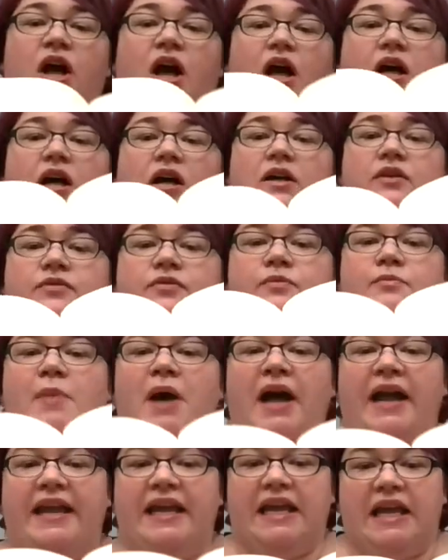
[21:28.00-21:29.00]
of
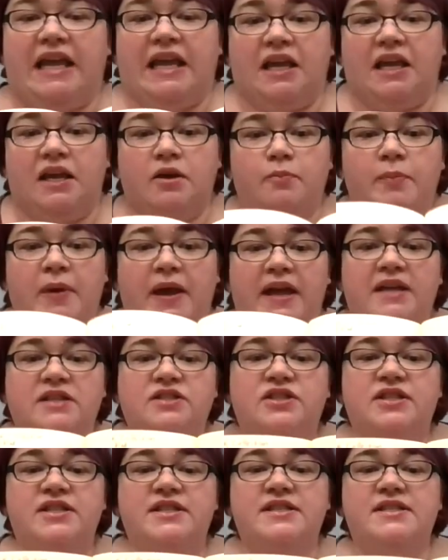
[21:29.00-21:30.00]
my ink
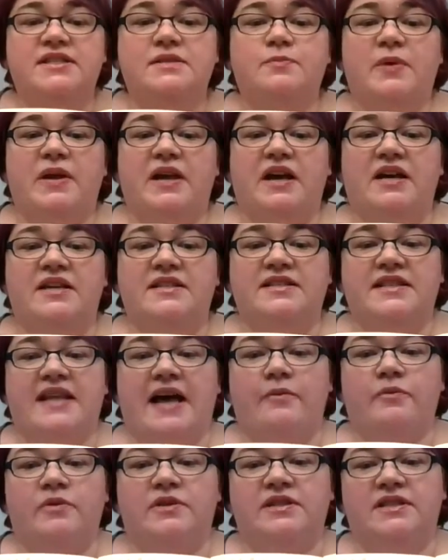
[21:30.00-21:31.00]
pages because
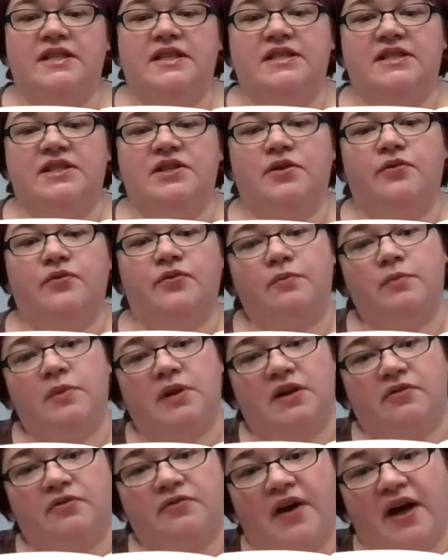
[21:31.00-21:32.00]
that was easier for
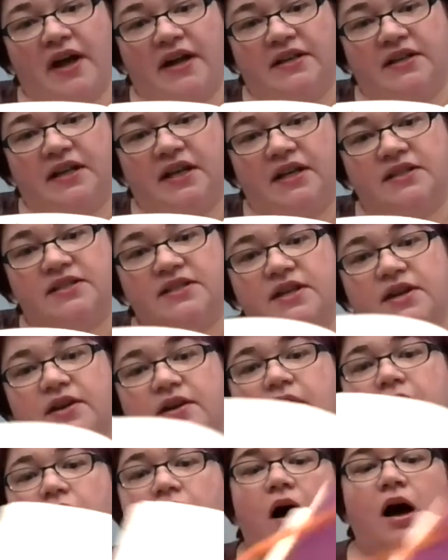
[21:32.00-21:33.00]
me to find it.
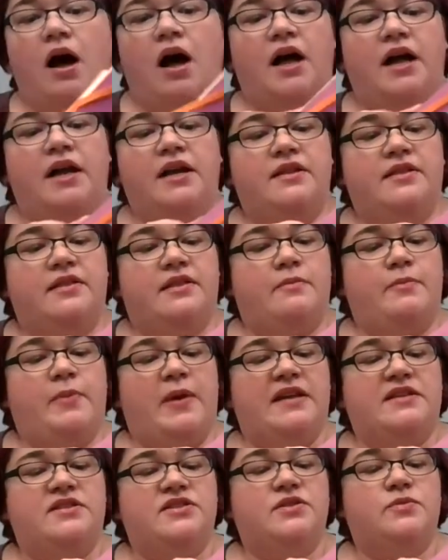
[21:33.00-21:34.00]
On the
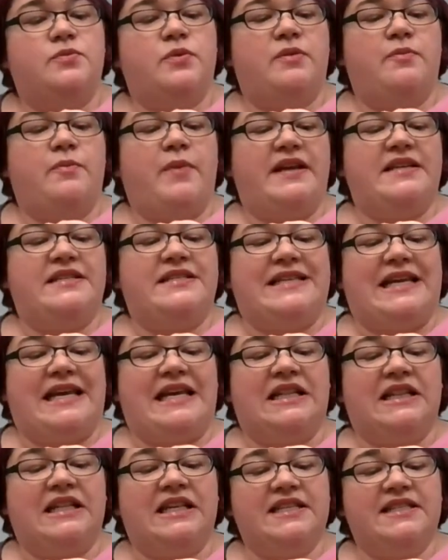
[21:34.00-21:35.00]
pages with my
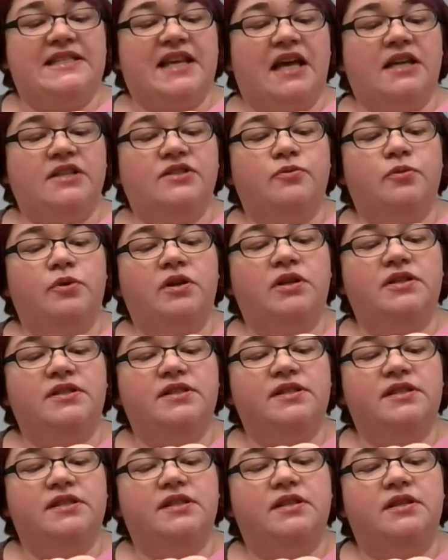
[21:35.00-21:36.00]
daily
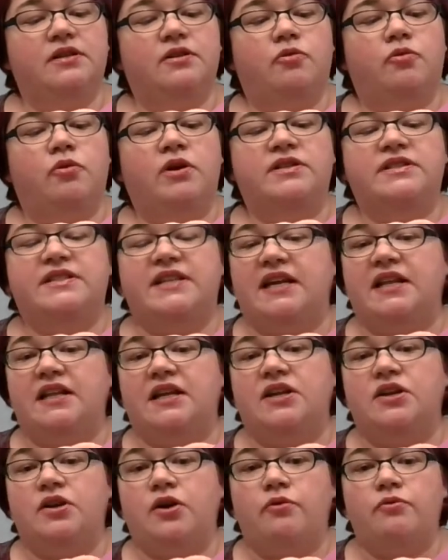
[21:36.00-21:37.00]
schedules or
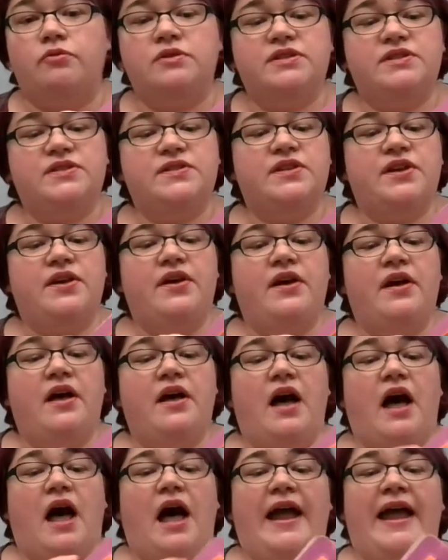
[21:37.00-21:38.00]
daily notes,
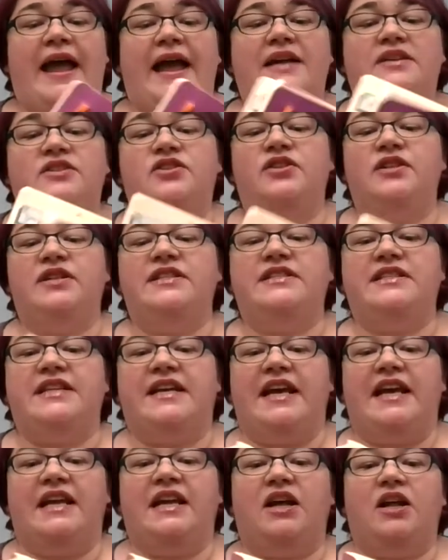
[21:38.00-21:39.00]
I actually
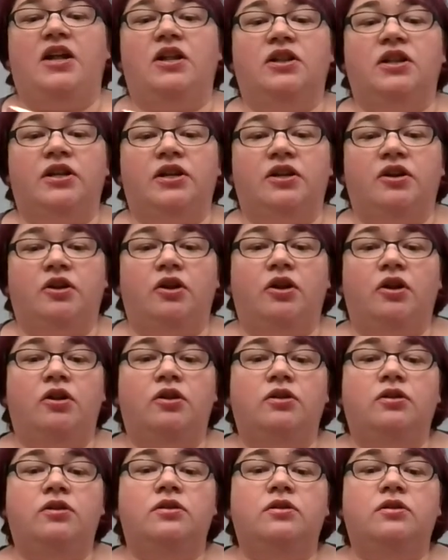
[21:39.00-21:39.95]
did a little